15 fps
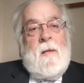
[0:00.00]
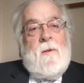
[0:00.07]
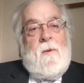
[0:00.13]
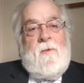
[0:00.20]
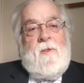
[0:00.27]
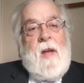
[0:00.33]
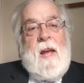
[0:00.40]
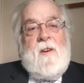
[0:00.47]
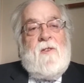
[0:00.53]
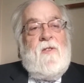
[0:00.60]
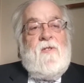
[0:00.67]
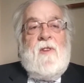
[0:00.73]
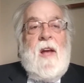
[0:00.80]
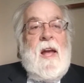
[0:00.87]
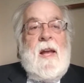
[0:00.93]
The
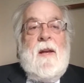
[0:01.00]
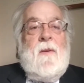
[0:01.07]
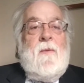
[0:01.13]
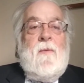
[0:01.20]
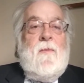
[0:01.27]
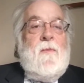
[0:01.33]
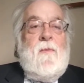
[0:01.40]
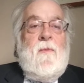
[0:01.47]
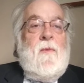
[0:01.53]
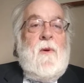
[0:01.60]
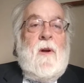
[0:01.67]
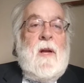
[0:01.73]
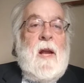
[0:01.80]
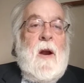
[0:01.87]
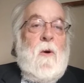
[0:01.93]
sages say
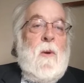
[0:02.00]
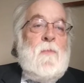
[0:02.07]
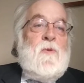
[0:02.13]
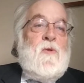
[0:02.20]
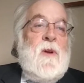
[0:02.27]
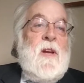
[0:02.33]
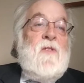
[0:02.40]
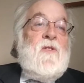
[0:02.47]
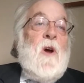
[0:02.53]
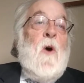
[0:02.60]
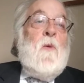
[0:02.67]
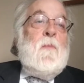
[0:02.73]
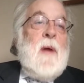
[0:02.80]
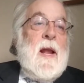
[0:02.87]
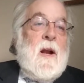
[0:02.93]
carob trees
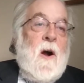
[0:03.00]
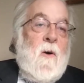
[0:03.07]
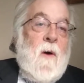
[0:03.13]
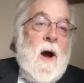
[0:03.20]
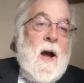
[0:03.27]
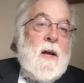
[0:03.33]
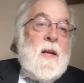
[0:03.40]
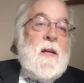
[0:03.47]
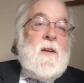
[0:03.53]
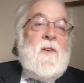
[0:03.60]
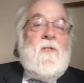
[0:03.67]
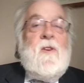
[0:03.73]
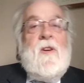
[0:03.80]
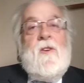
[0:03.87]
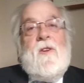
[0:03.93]
don't make halachic
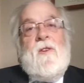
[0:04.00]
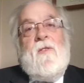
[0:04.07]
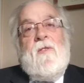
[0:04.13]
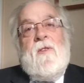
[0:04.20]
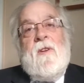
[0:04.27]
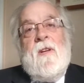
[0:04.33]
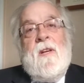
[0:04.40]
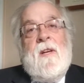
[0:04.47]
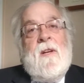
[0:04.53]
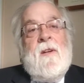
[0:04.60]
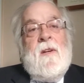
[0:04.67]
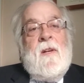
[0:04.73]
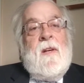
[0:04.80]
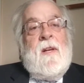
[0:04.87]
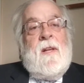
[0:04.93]
decisions.
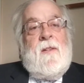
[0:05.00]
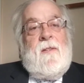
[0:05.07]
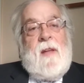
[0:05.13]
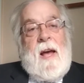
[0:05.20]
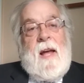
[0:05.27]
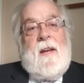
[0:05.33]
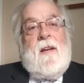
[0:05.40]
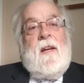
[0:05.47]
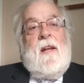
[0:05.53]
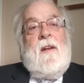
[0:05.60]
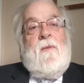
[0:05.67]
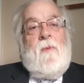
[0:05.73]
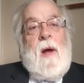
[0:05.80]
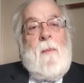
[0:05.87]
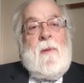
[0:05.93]
Then
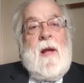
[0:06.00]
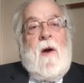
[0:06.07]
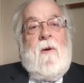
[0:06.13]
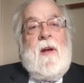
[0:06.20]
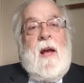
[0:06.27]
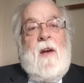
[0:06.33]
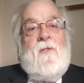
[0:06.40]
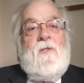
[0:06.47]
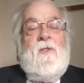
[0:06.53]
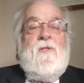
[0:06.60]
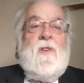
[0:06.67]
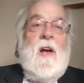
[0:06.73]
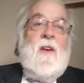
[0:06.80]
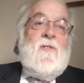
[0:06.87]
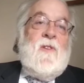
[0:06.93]
Rabbi Eliezer
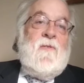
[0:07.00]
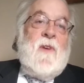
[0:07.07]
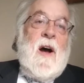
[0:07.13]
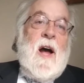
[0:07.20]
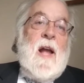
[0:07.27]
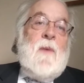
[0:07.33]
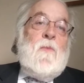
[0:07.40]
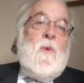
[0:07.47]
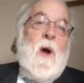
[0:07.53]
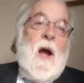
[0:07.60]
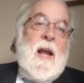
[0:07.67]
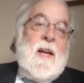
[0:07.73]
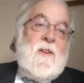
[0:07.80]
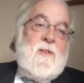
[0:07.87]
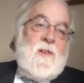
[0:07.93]
says, if I'm
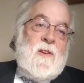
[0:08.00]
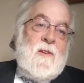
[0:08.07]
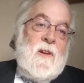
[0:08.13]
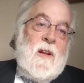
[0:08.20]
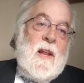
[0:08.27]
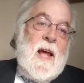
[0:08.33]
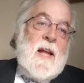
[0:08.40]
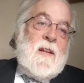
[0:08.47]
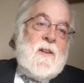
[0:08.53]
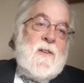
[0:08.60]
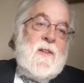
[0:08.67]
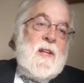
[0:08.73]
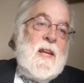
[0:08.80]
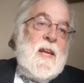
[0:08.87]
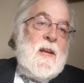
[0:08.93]
right, let
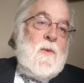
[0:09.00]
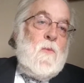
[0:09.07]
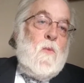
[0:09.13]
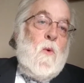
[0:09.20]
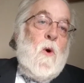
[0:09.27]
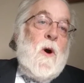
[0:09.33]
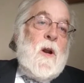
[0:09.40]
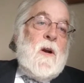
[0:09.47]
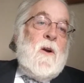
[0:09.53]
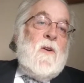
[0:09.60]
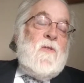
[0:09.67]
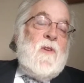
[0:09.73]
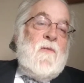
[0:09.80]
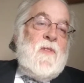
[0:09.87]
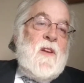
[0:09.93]
the
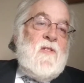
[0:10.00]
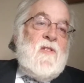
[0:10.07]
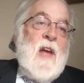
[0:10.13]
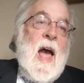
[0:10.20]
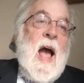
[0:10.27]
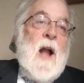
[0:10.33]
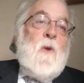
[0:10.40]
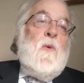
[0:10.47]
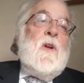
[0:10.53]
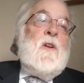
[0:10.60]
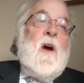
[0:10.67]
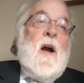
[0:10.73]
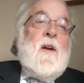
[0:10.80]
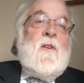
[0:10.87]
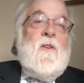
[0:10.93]
waters of this
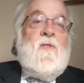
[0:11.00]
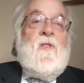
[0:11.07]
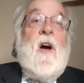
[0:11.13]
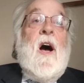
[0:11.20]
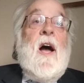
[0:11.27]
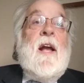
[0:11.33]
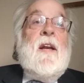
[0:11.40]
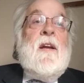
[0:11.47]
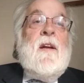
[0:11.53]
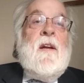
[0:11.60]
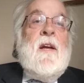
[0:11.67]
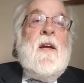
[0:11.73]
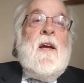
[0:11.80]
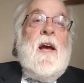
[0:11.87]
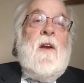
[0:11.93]
aqueduct decide.
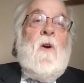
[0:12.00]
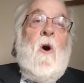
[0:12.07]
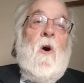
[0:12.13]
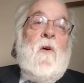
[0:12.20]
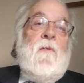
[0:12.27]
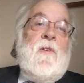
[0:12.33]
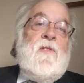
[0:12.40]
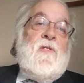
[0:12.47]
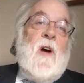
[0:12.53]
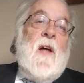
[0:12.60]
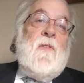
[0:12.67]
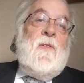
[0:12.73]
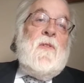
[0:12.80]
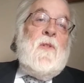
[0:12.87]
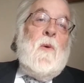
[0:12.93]
And all of a
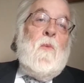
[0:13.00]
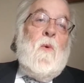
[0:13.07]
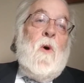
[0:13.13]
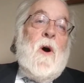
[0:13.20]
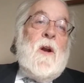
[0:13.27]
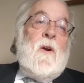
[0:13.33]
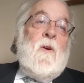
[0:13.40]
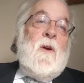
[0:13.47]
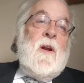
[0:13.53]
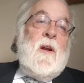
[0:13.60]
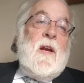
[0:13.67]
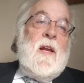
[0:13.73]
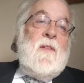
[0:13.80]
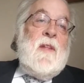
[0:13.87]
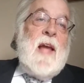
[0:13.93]
sudden, the water
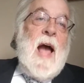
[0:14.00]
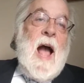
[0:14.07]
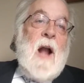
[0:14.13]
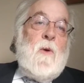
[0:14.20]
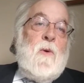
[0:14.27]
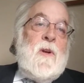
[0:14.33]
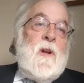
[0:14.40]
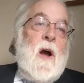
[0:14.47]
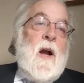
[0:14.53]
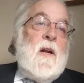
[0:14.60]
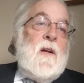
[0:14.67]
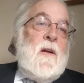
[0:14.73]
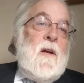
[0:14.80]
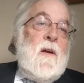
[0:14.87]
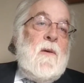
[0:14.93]
in the aqueduct
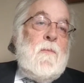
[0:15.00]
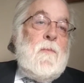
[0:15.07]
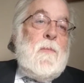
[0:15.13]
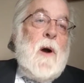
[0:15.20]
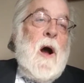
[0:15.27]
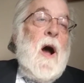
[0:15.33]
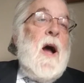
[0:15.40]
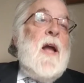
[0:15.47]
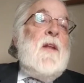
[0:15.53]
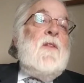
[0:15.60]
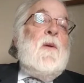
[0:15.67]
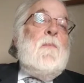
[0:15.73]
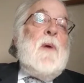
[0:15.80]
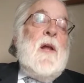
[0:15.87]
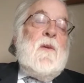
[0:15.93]
behind
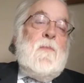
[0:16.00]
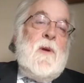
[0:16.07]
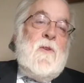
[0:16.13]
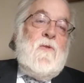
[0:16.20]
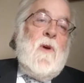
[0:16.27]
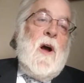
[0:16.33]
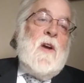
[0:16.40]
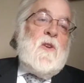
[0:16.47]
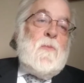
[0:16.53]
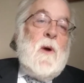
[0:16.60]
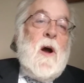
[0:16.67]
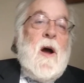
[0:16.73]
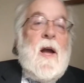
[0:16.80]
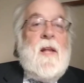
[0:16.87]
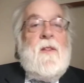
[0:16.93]
the Bet Midrash,
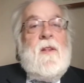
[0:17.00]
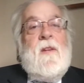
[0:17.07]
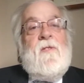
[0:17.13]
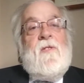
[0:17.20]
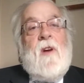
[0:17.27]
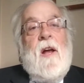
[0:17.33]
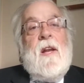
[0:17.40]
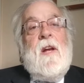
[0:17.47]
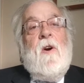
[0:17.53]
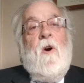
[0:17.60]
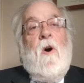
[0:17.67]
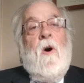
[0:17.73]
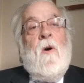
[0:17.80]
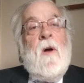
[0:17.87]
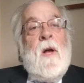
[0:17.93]
behind the study
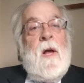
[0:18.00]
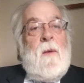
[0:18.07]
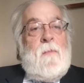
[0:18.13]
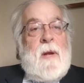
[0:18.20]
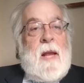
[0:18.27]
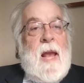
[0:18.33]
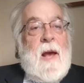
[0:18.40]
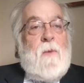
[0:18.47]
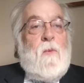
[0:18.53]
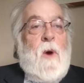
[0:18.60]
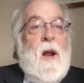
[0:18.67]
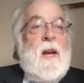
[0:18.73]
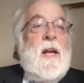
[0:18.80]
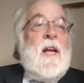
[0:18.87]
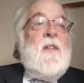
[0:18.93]
hall, began
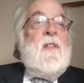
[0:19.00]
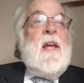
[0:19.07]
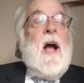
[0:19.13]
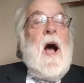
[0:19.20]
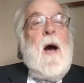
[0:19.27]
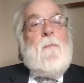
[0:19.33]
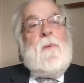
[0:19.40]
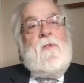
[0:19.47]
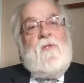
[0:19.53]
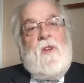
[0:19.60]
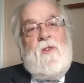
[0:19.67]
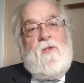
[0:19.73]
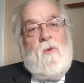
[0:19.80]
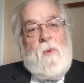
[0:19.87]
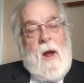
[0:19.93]
running in the
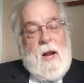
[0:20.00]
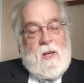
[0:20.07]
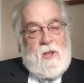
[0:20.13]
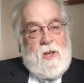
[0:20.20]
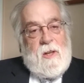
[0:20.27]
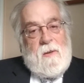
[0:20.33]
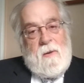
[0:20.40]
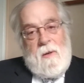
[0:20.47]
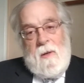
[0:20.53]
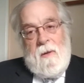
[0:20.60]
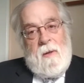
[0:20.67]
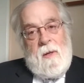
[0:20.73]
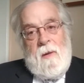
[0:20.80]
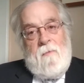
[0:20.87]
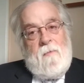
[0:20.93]
opposite direction.
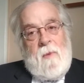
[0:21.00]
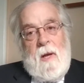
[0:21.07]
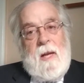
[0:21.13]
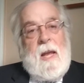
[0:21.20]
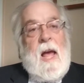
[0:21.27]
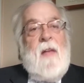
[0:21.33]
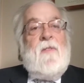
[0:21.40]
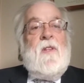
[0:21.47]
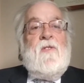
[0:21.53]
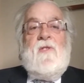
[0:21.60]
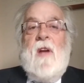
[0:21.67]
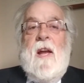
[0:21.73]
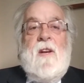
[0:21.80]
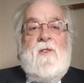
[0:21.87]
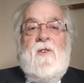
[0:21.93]
Again, the
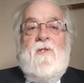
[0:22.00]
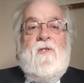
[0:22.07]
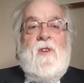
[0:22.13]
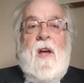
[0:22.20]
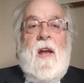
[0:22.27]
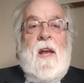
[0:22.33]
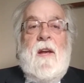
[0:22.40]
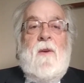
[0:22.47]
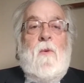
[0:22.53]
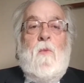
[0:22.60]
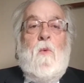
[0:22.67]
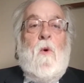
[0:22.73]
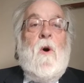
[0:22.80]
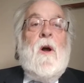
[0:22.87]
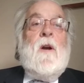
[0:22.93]
sages say
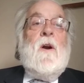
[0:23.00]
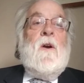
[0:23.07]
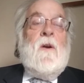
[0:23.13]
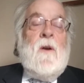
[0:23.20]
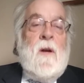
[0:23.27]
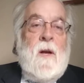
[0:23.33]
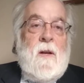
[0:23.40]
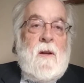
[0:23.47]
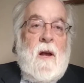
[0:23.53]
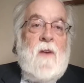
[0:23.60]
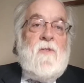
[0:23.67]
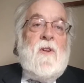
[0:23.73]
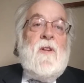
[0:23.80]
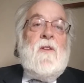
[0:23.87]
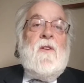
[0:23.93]
water
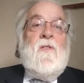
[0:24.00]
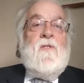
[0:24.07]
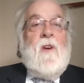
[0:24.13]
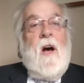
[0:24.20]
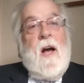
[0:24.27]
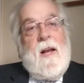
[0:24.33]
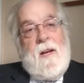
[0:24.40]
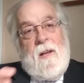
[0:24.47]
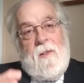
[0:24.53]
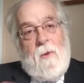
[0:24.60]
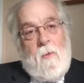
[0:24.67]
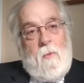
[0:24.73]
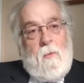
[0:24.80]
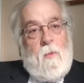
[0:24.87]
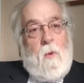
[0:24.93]
doesn't decide, and
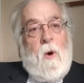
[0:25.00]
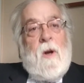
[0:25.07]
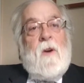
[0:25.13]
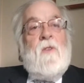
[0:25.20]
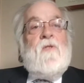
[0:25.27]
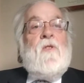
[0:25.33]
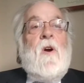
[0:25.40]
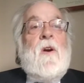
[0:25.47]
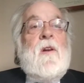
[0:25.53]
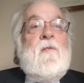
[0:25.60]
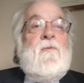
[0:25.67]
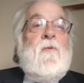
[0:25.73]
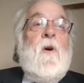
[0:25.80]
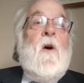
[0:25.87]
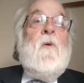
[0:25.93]
the water started
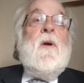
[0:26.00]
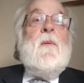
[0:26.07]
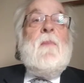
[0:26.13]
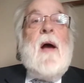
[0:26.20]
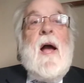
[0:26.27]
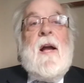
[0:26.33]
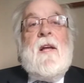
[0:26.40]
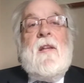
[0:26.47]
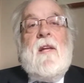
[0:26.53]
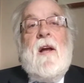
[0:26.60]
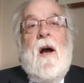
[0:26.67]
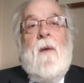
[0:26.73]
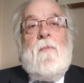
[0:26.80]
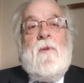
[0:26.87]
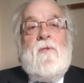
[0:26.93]
flowing back in the
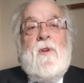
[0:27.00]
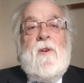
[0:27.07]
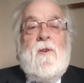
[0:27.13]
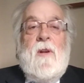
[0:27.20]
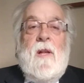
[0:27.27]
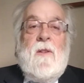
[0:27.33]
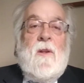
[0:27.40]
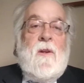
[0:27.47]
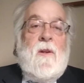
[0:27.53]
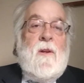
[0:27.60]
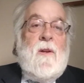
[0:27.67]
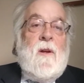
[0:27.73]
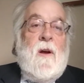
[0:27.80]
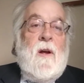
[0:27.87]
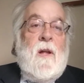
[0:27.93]
opposite, in
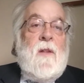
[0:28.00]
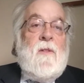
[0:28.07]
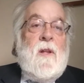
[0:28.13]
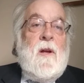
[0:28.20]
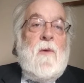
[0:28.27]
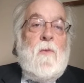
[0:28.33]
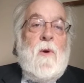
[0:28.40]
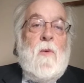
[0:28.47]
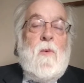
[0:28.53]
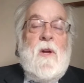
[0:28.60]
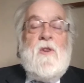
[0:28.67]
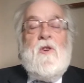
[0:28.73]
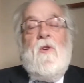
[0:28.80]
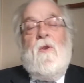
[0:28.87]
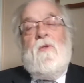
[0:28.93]
the
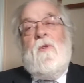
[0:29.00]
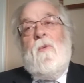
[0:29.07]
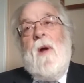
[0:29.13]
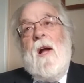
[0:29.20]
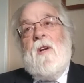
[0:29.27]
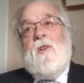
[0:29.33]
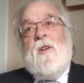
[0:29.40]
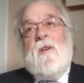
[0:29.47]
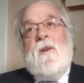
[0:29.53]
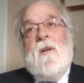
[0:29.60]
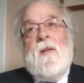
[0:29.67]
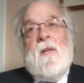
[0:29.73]
original direction.